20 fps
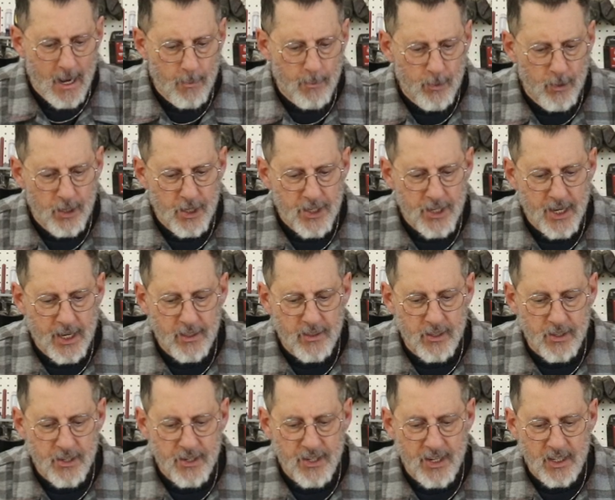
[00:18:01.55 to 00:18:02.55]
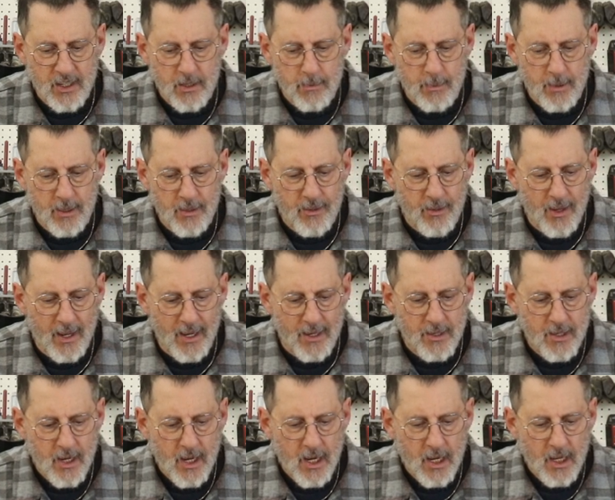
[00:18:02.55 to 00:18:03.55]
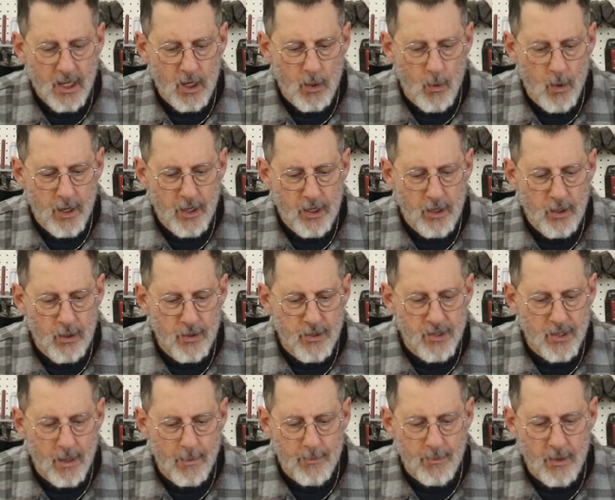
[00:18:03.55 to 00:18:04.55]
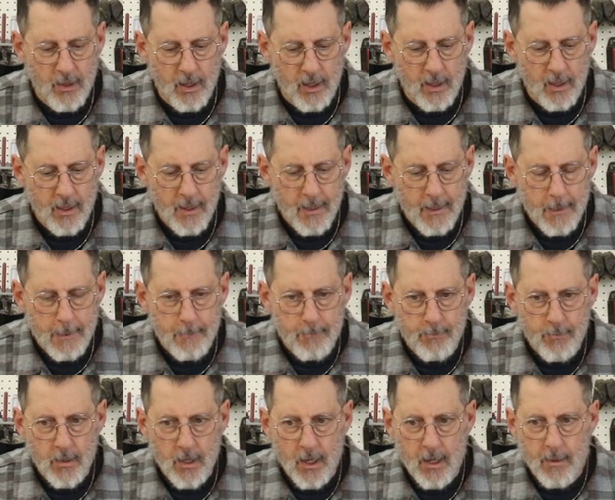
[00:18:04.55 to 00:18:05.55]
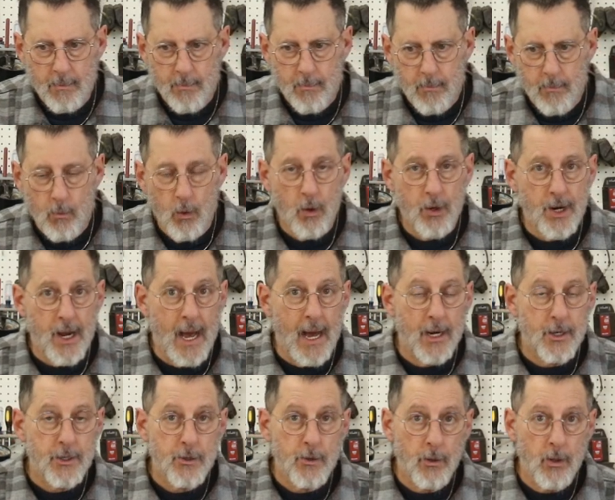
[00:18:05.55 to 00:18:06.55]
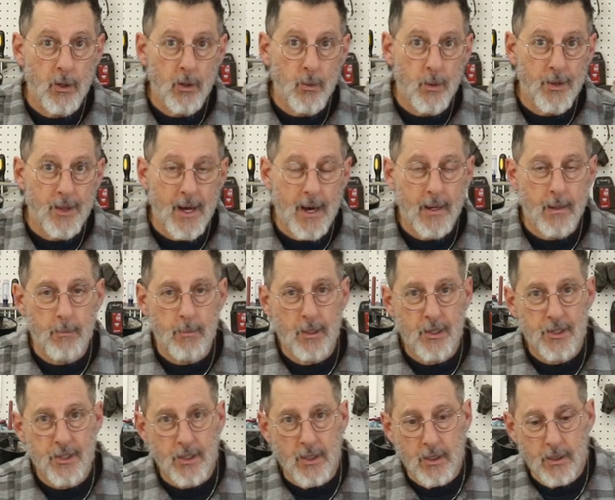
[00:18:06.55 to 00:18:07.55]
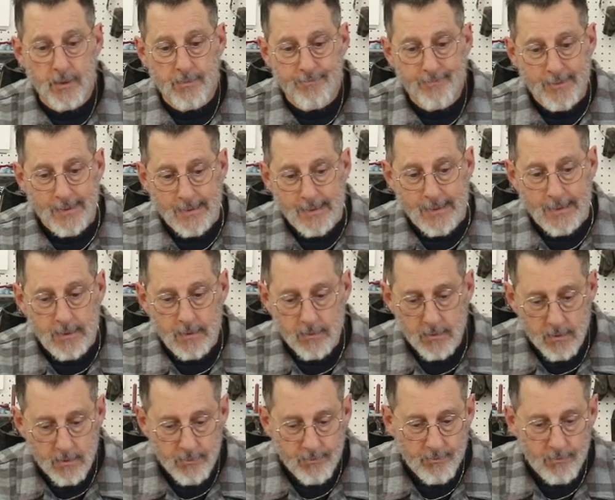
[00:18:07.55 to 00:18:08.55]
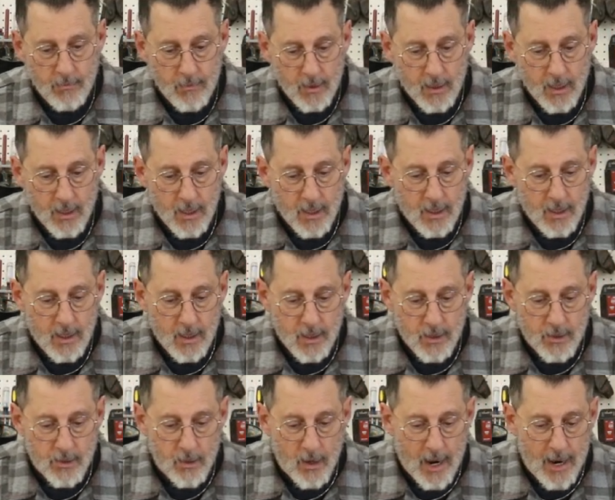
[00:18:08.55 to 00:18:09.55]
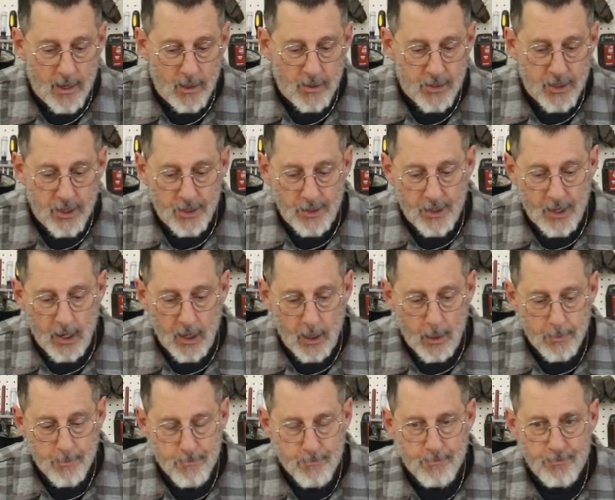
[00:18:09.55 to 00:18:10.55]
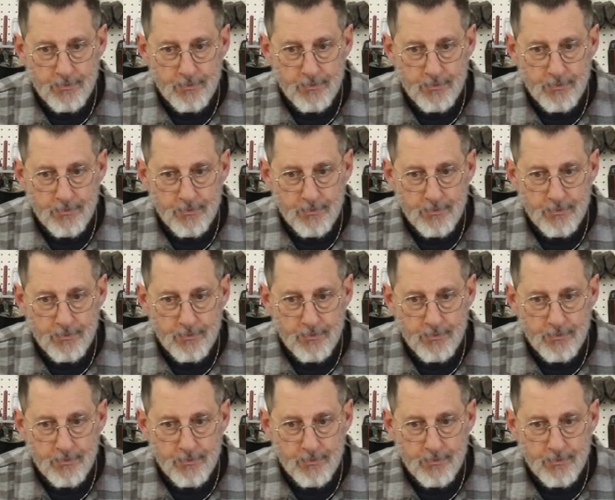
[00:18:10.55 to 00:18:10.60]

I appreciate the sentiment that you want to use something more natural without a bunch of mm, dryers in there.